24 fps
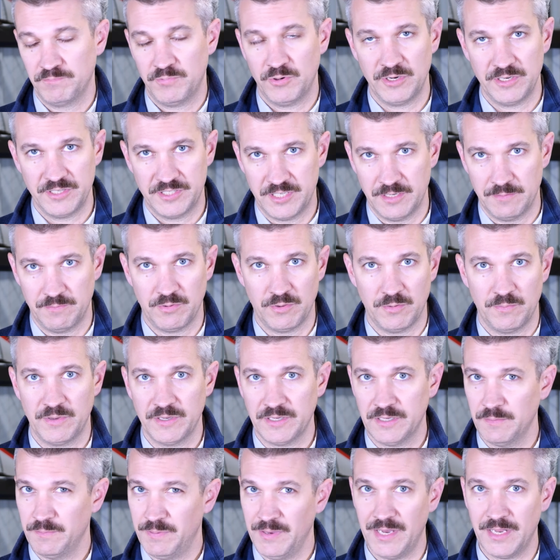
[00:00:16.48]
pretty simple,
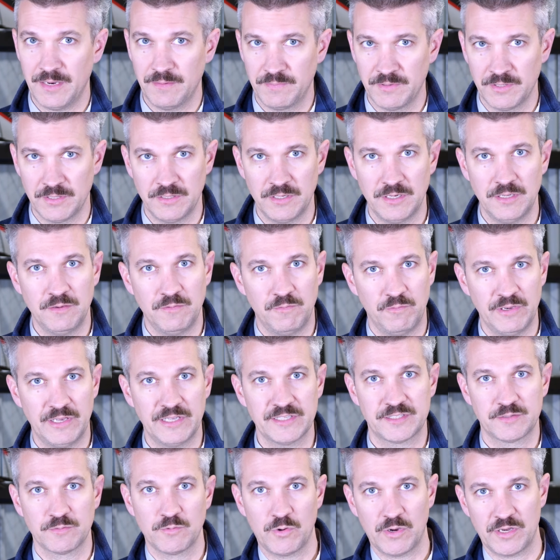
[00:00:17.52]
but compatibility, we
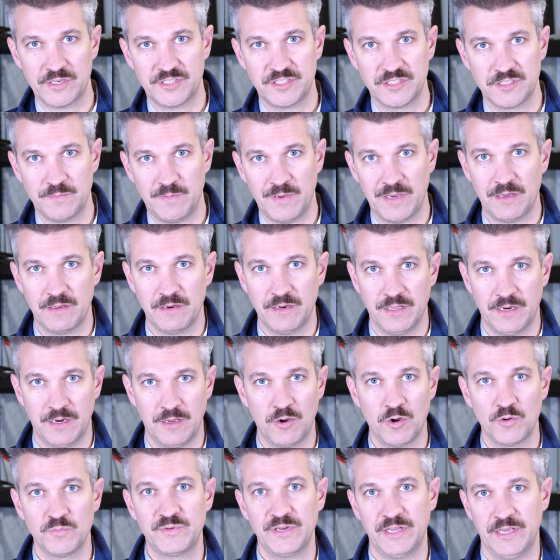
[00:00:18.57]
get some questions about, and I
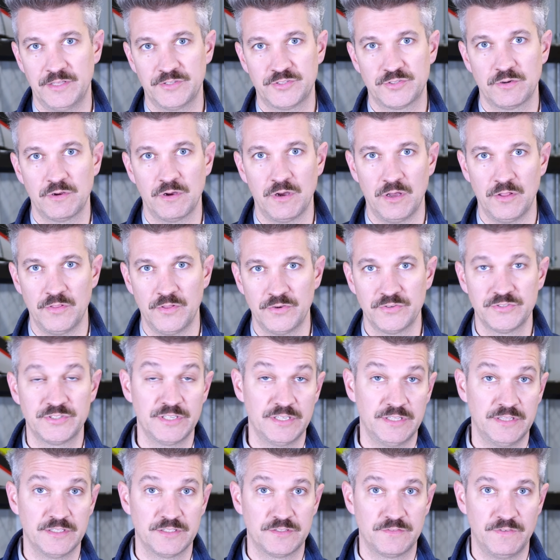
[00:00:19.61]
hope to answer all those
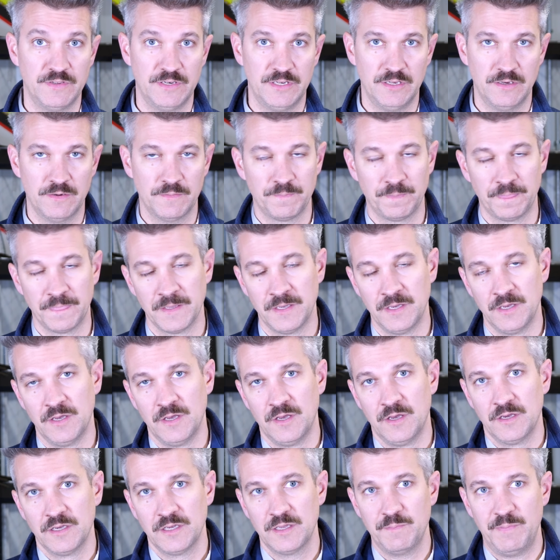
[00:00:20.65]
in this video.
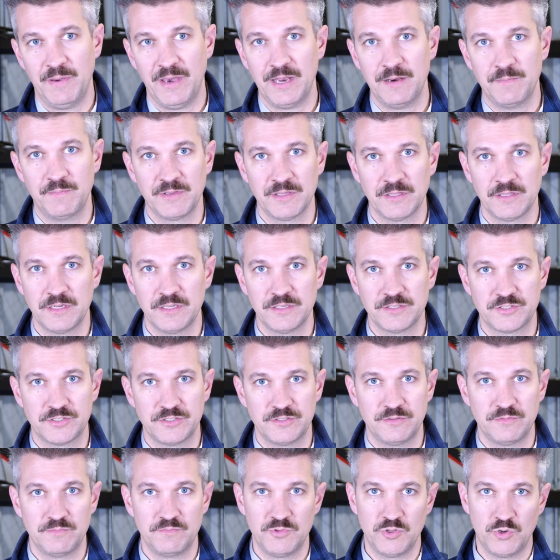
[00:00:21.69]
Compatibility
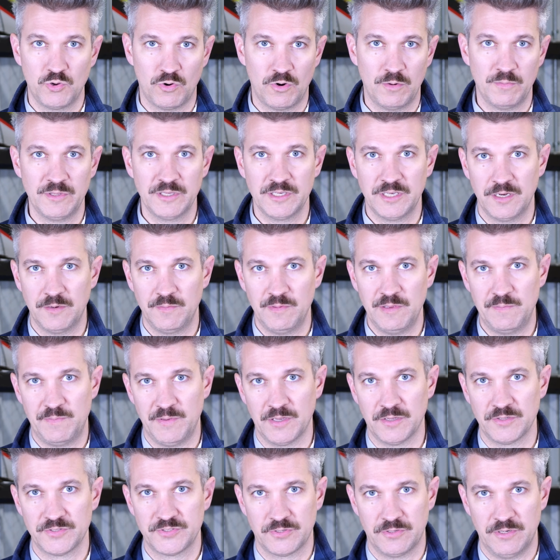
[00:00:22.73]
is normally going to be
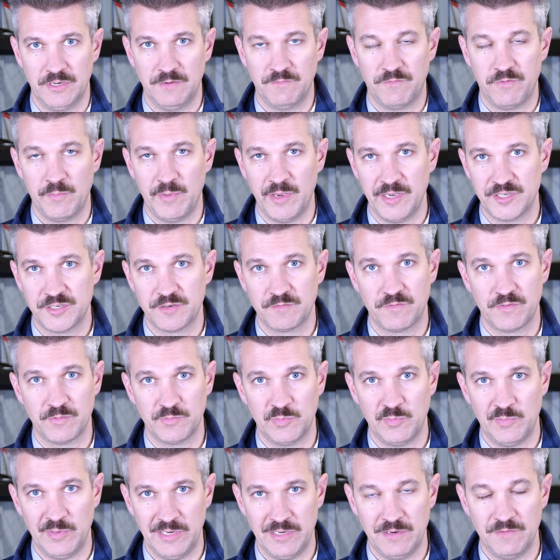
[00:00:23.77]
built on information from
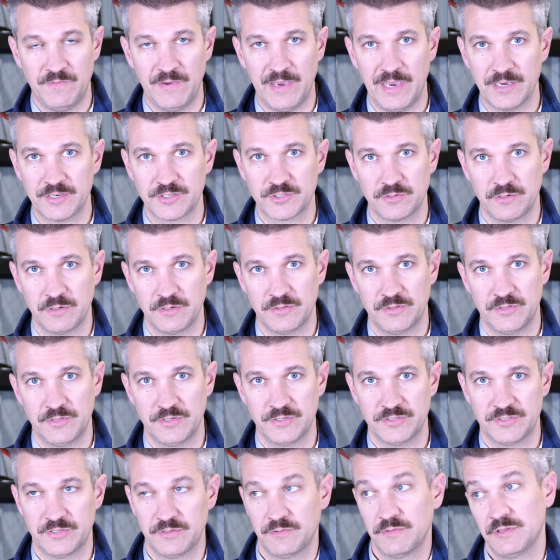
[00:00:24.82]
the manufacturer.
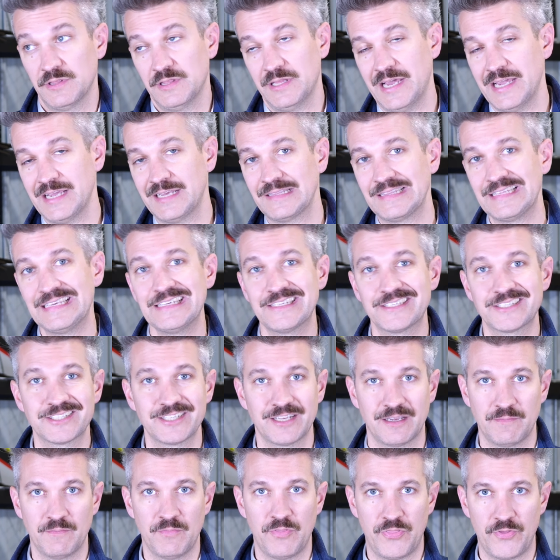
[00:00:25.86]
There's likely
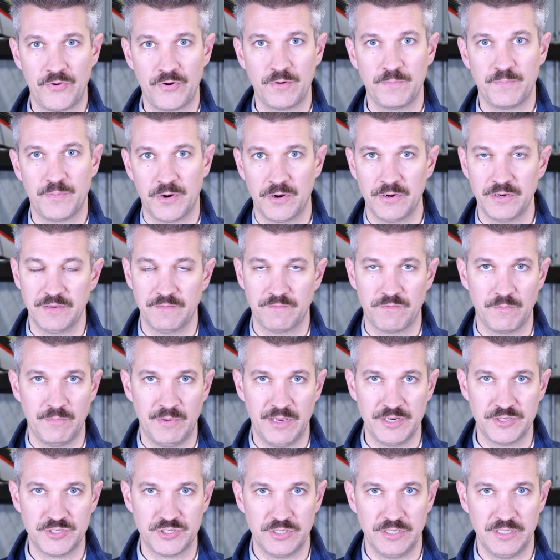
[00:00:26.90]
some third-party
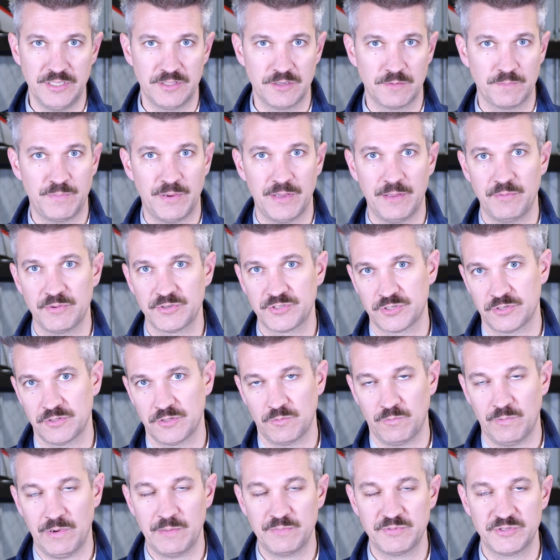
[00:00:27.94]
information either published on
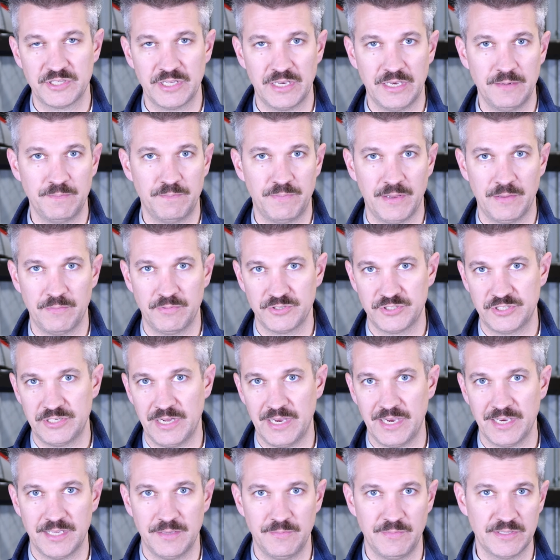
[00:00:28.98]
their website, published
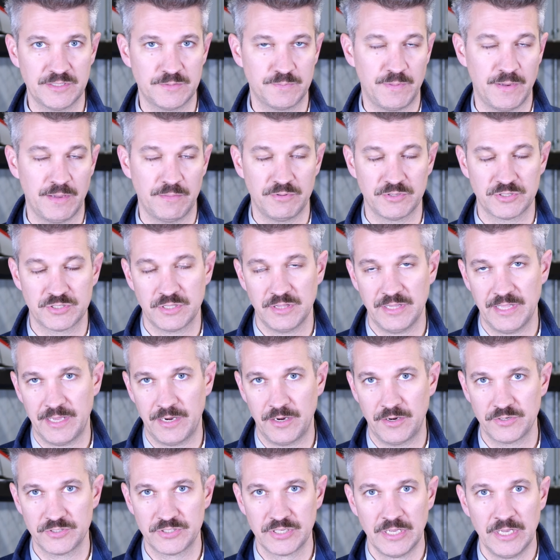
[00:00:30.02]
documents, published
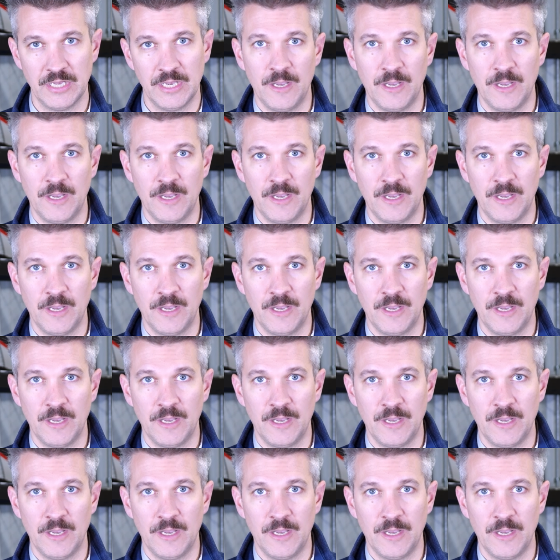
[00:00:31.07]
letters